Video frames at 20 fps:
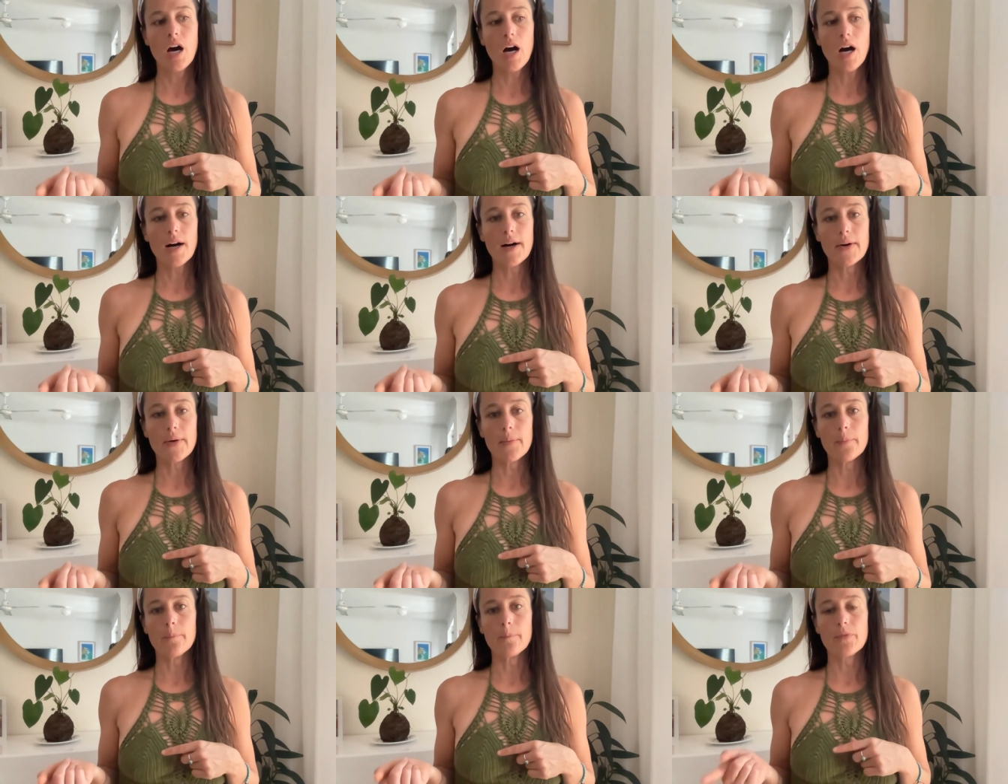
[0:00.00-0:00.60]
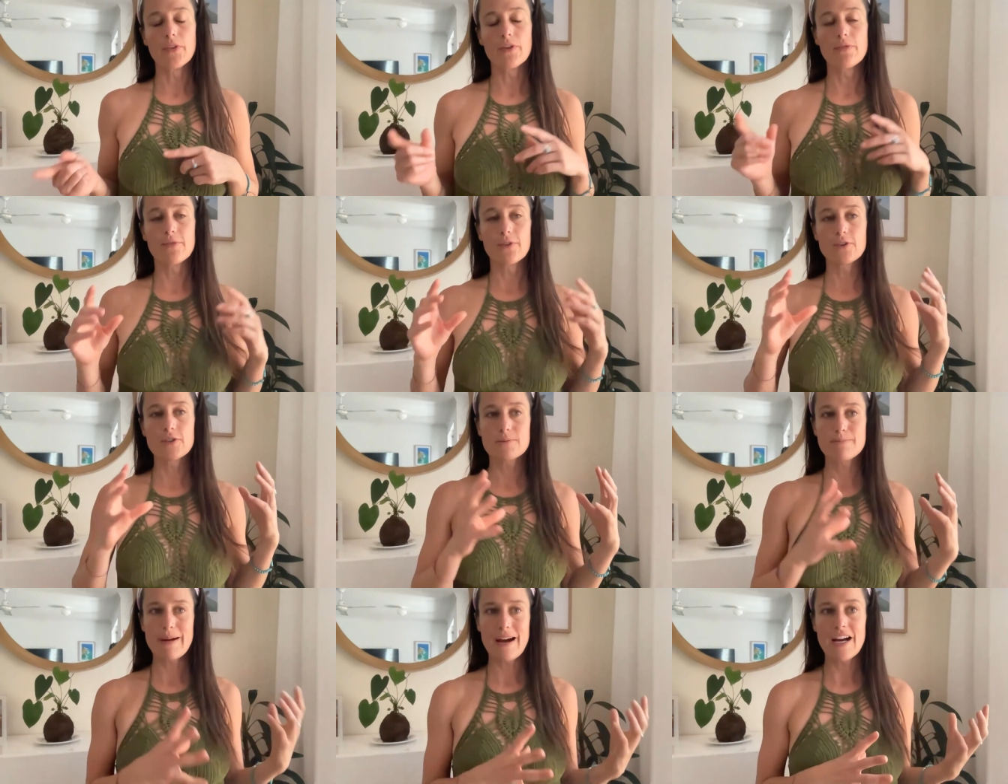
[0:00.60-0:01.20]
The
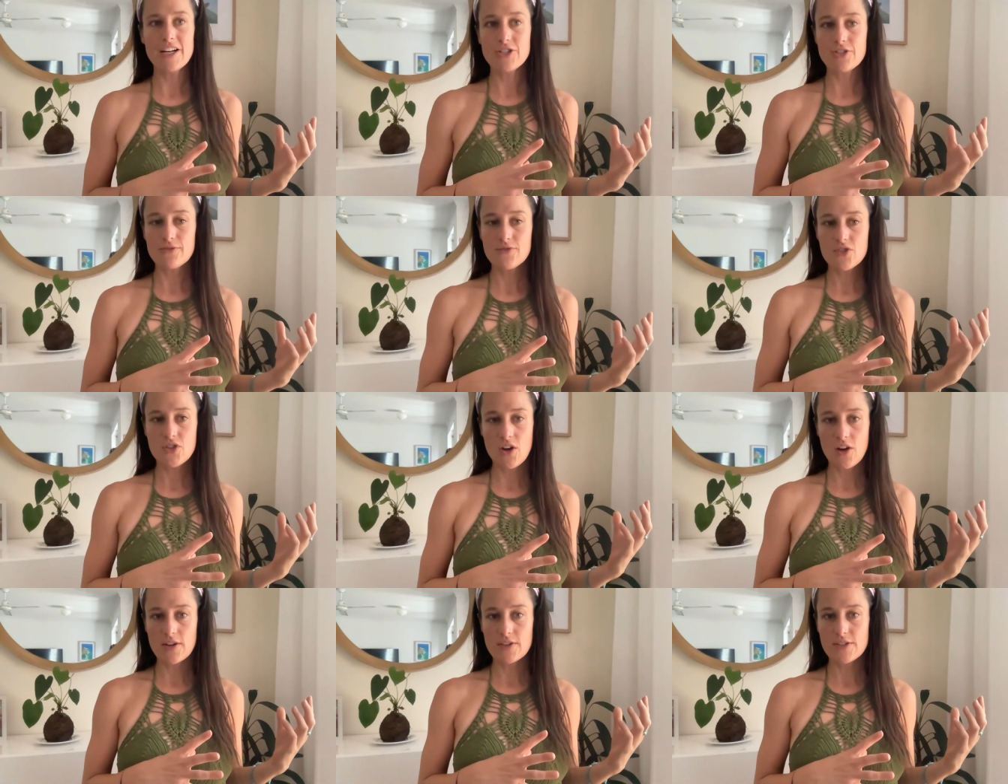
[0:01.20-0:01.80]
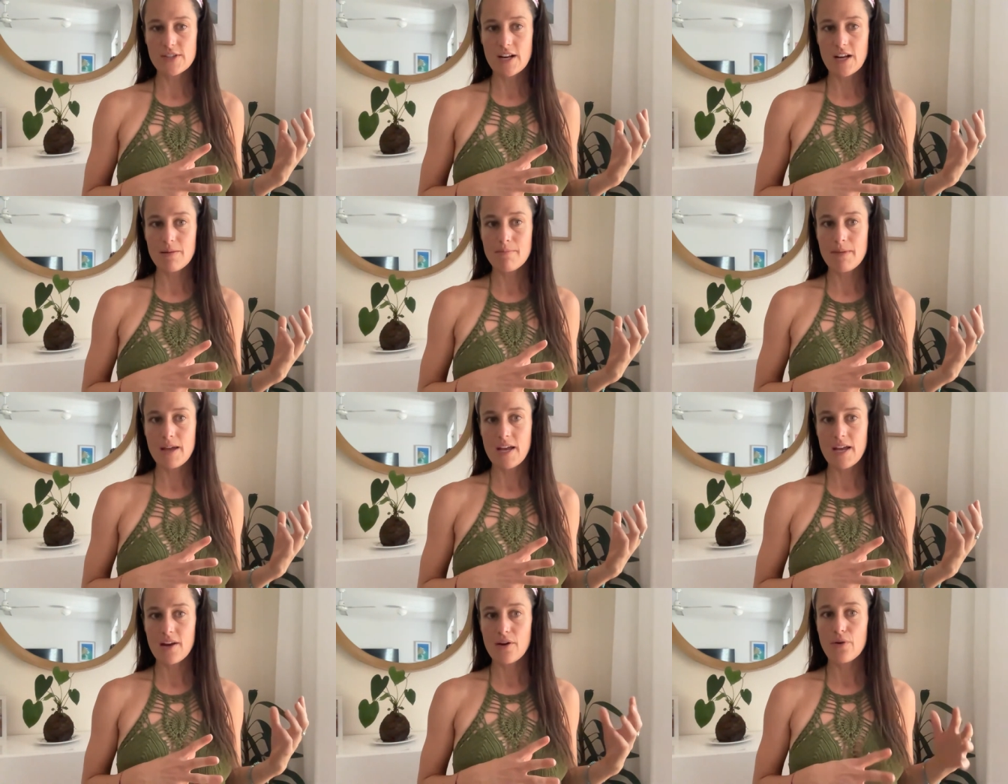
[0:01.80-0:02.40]
first batch of songs that I
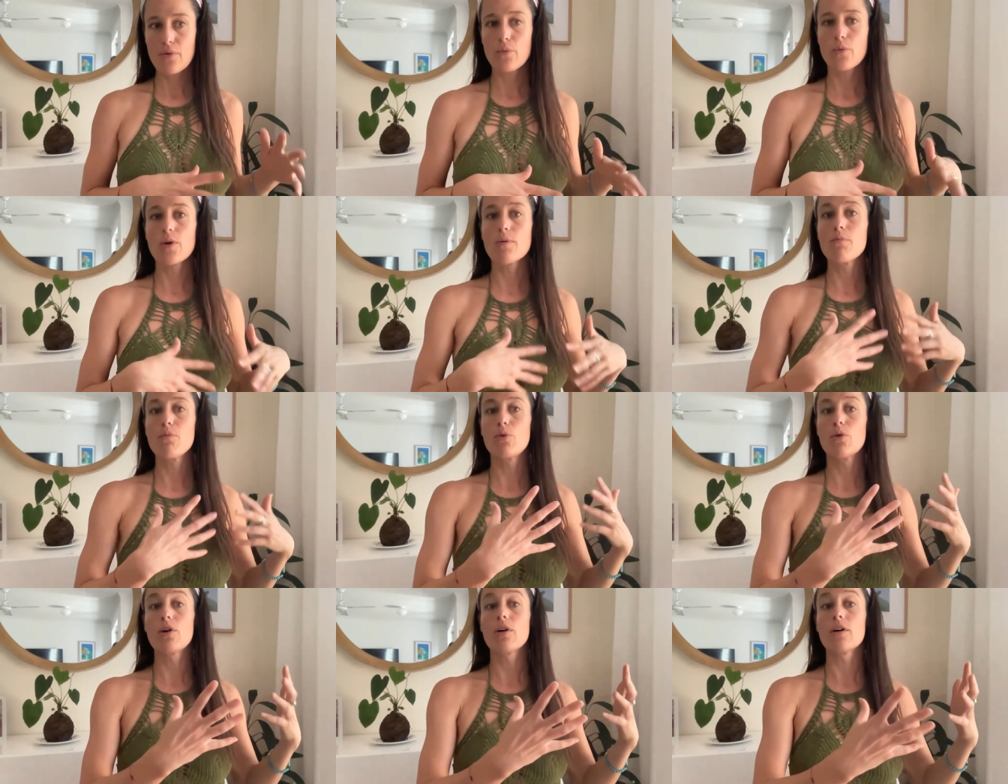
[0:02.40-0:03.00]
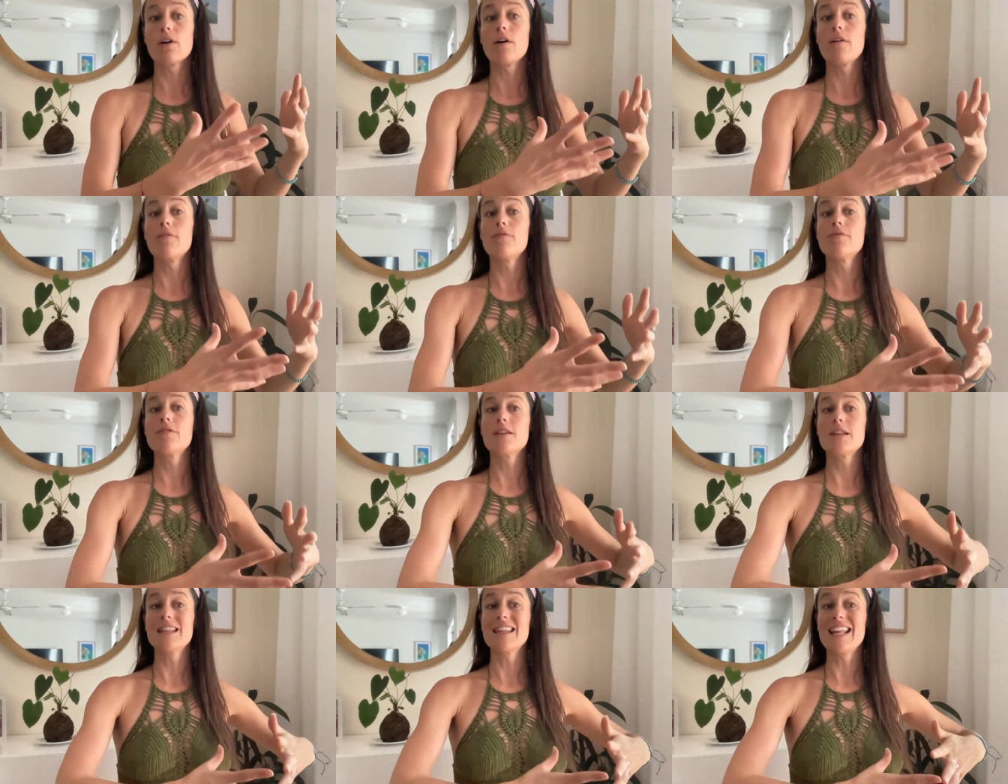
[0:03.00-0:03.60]
made were more
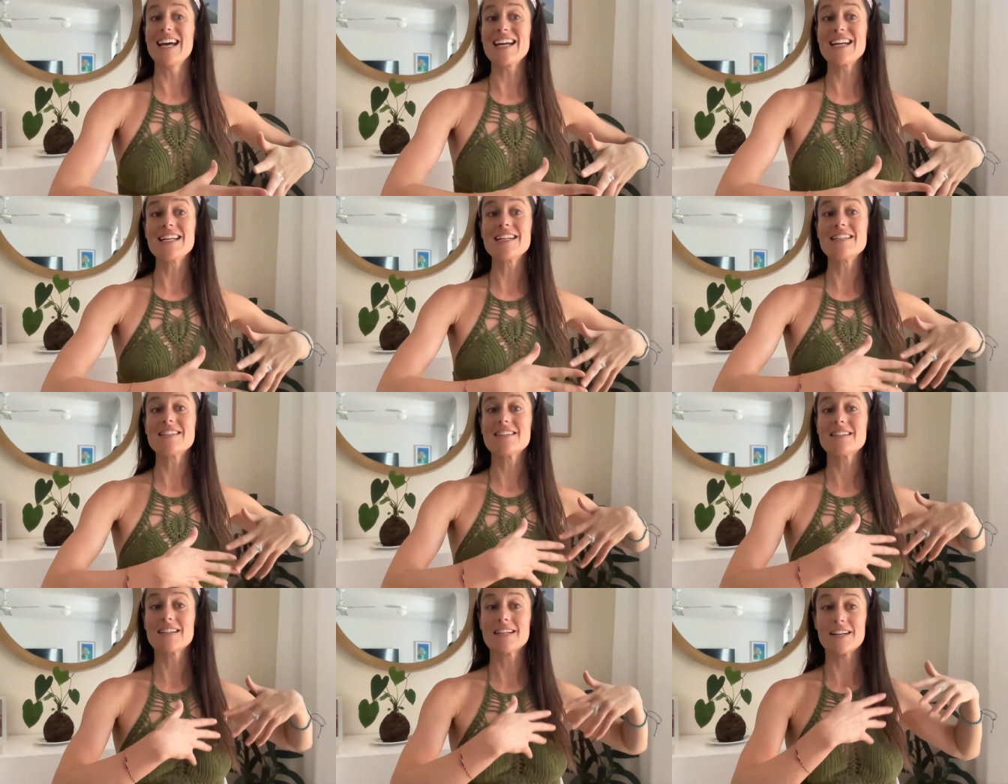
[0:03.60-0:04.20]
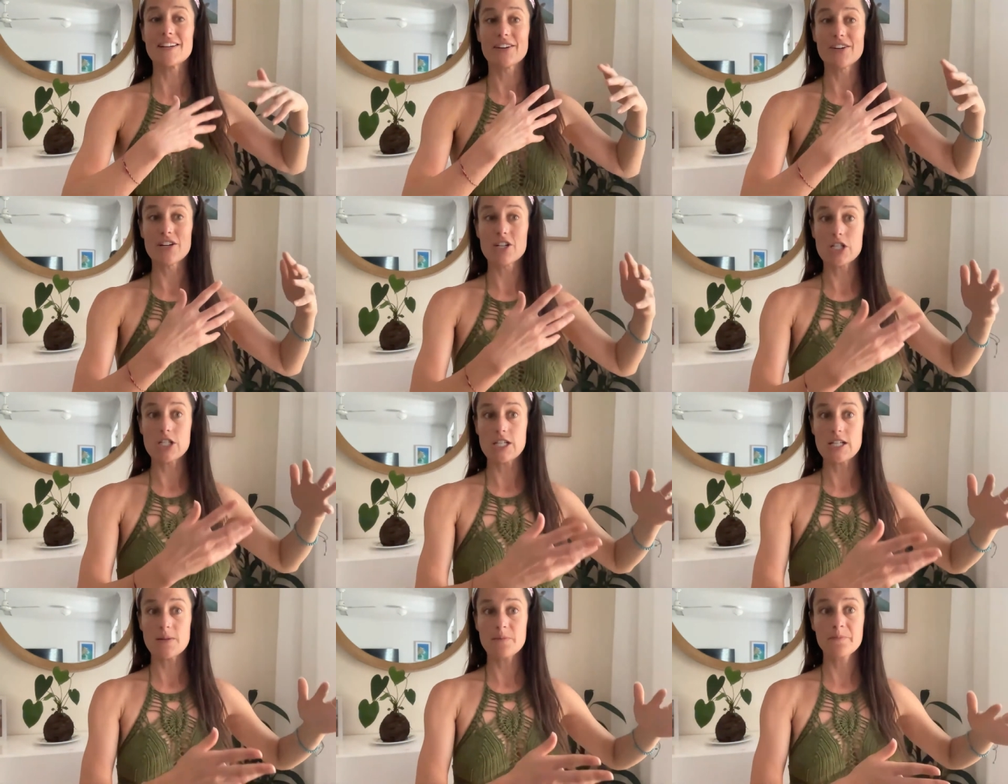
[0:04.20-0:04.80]
of the light
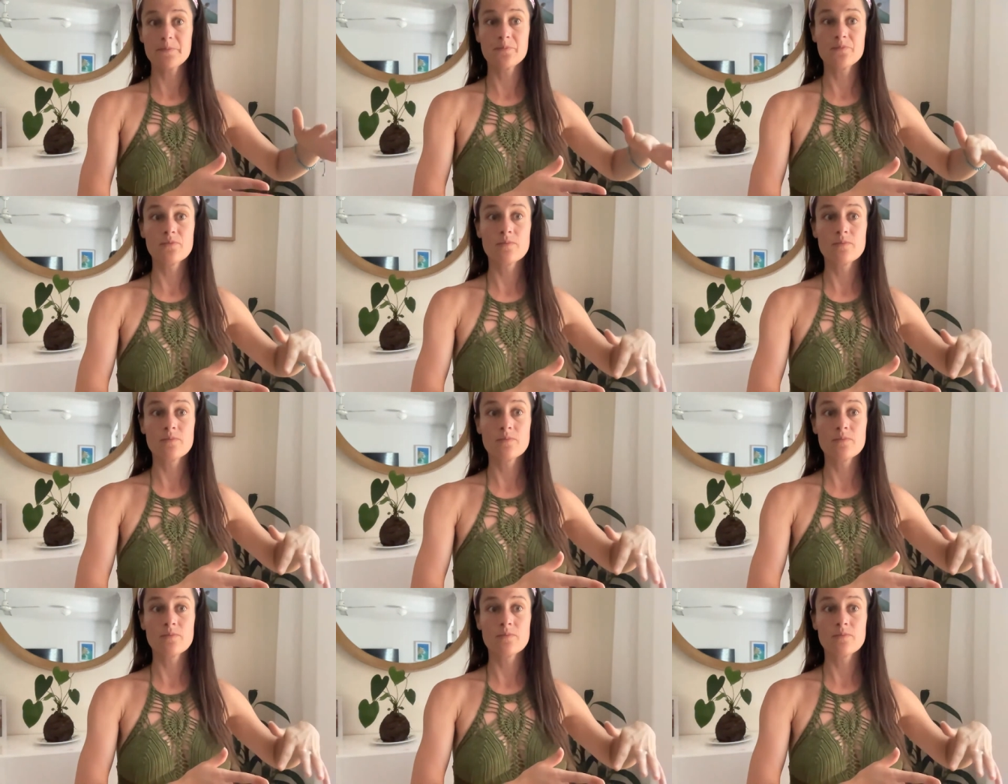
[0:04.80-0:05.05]
energy.